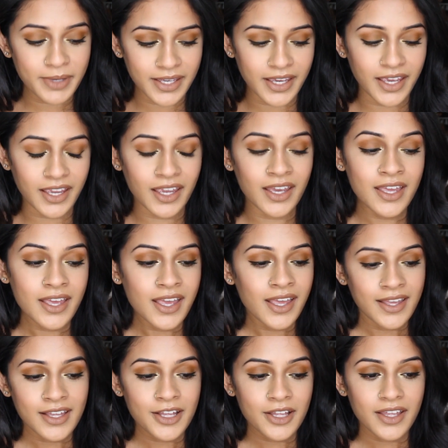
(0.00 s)
being,
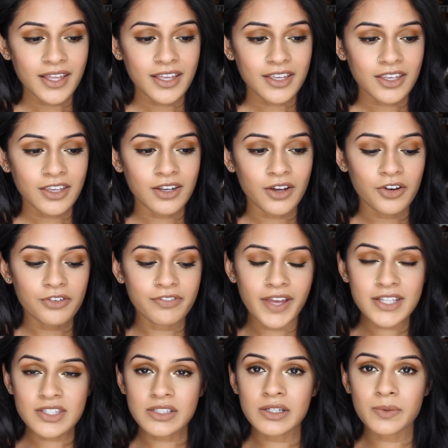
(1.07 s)
you know,
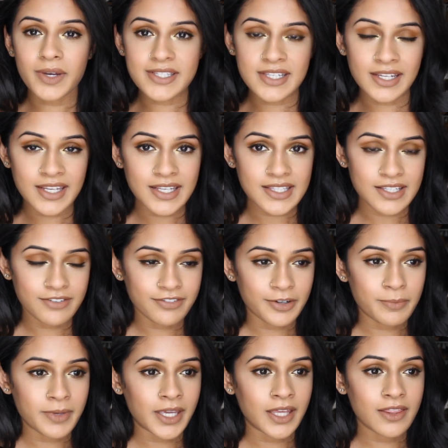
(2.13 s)
vet school wasn't easy
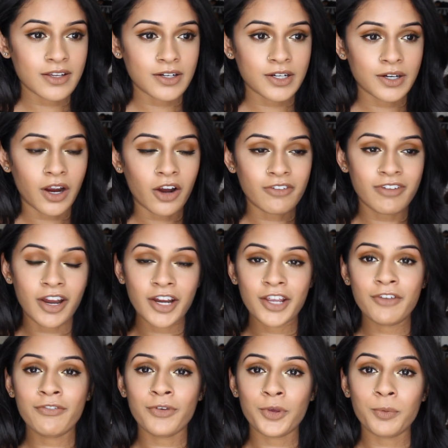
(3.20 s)
for me. There are
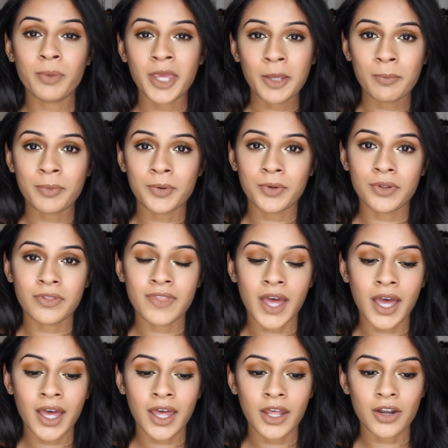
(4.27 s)
very few people
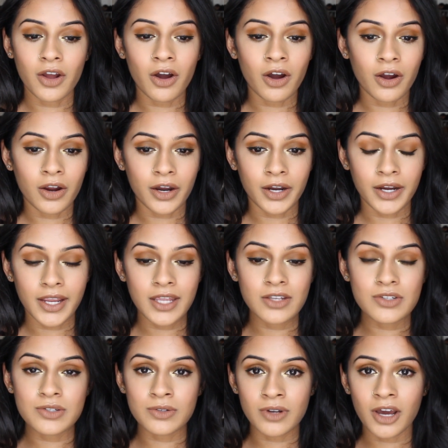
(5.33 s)
that are
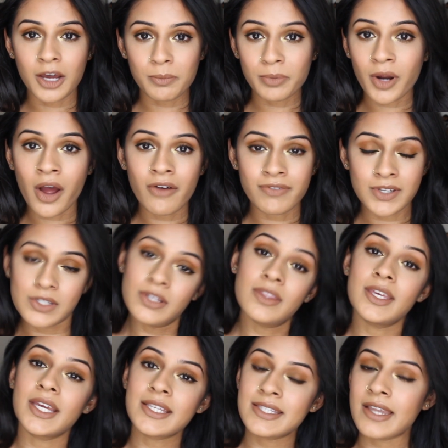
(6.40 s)
into nonprofit to
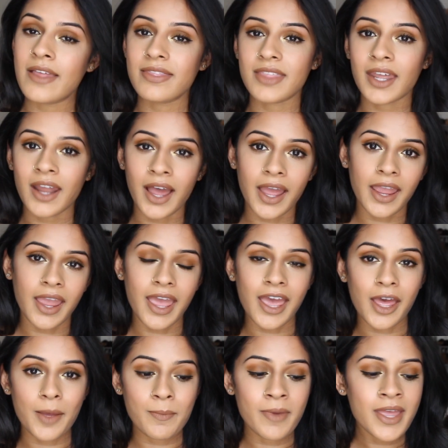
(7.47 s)
the extent that I
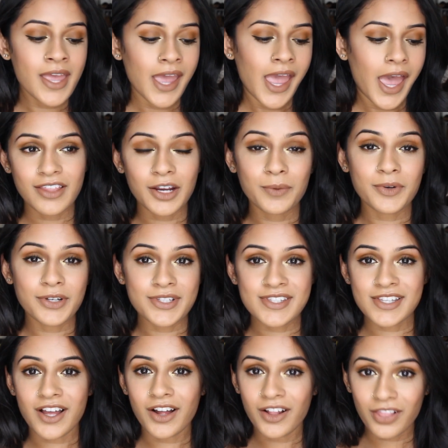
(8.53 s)
am. There
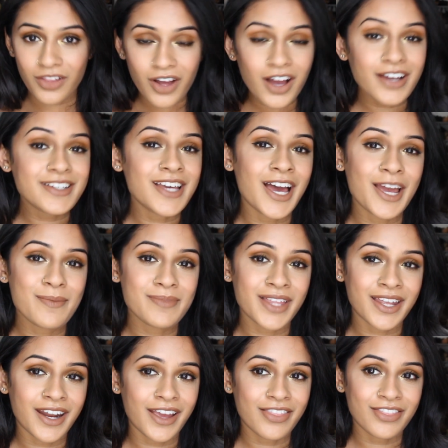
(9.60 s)
was a long time
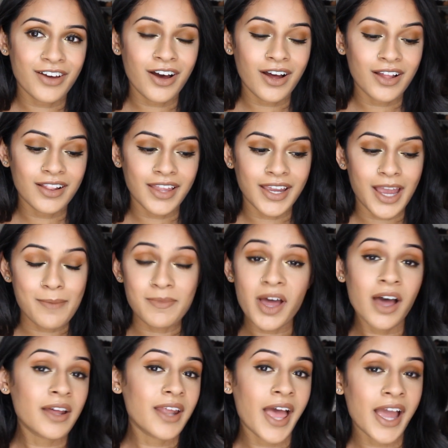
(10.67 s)
that I thought, like, I'm
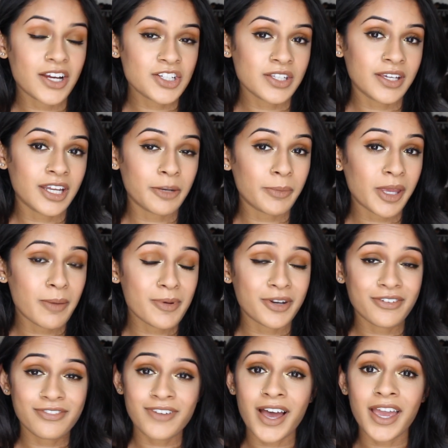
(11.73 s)
not actually going to be able
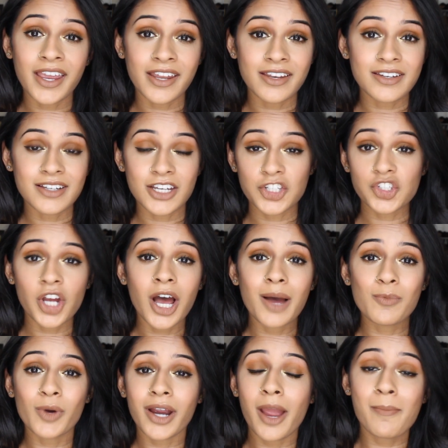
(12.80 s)
to find a
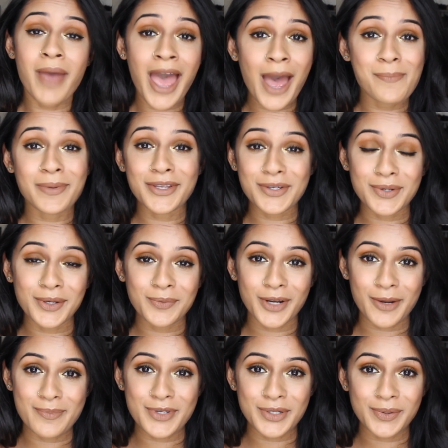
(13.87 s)
job where I'm happy doing
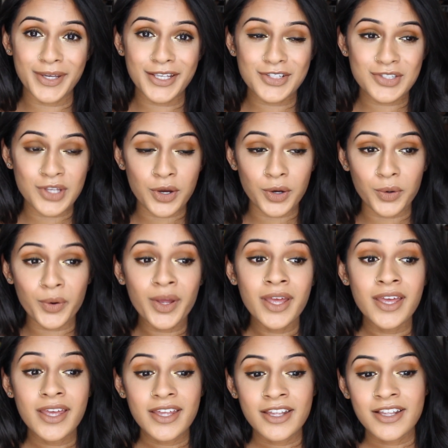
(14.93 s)
what I'm doing. So
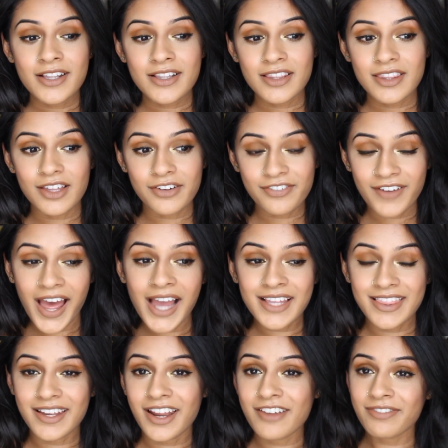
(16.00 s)
the
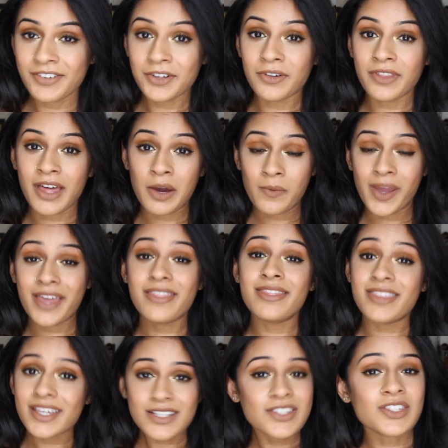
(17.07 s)
fact that I feel that way
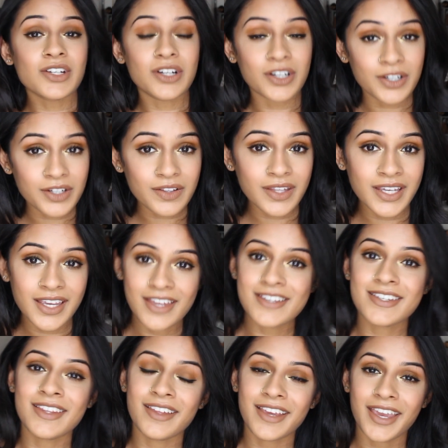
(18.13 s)
this early
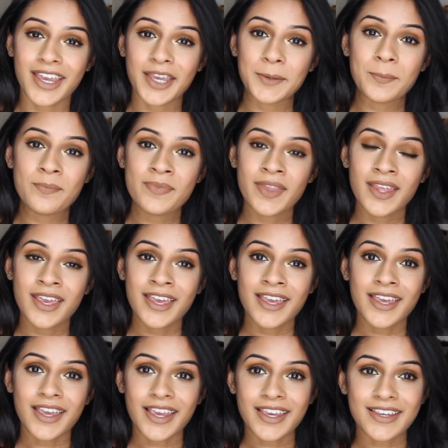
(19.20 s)
into the game
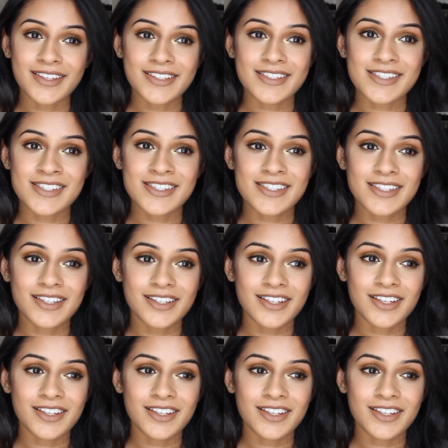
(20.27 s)
is,